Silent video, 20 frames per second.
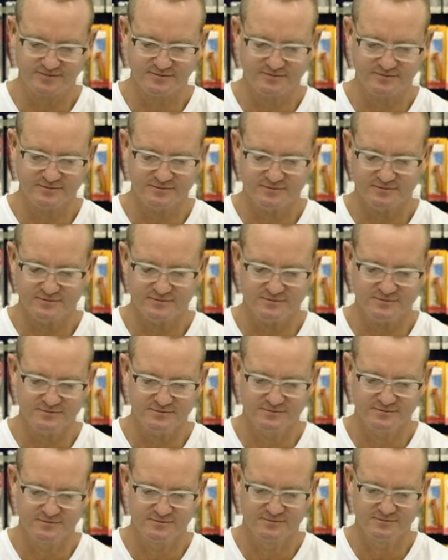
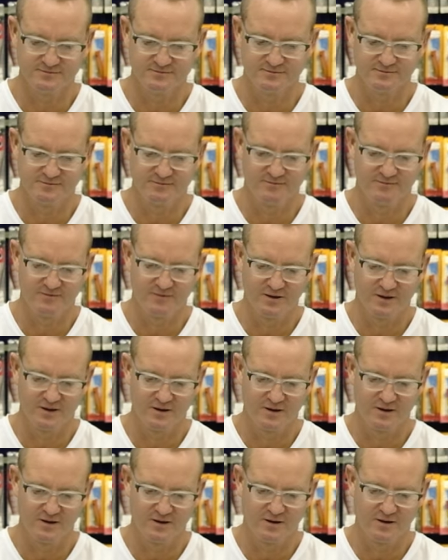
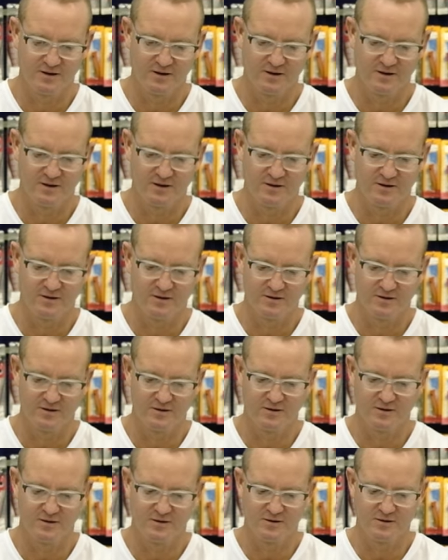
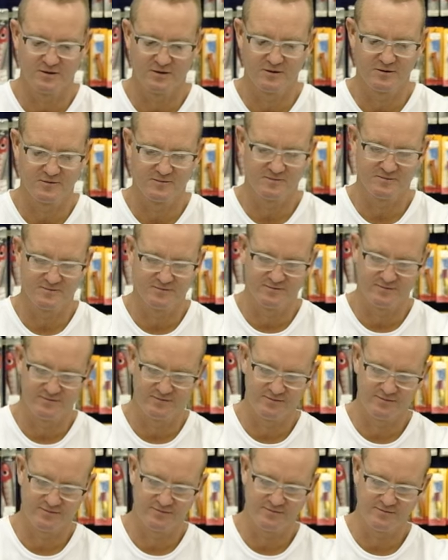
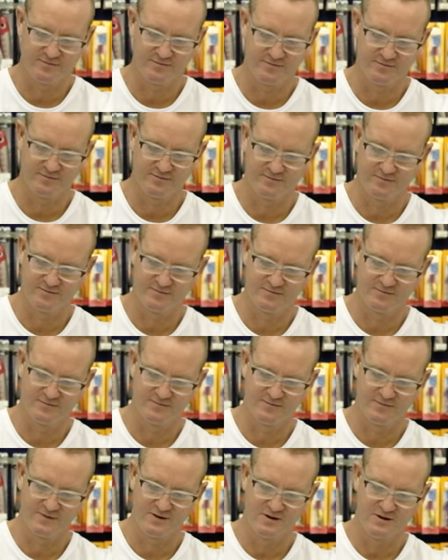
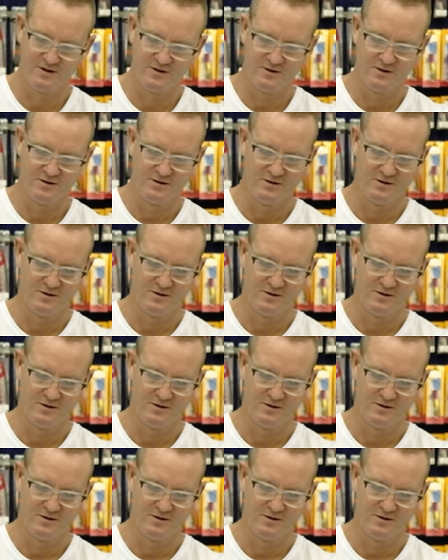No one is speaking in this clip.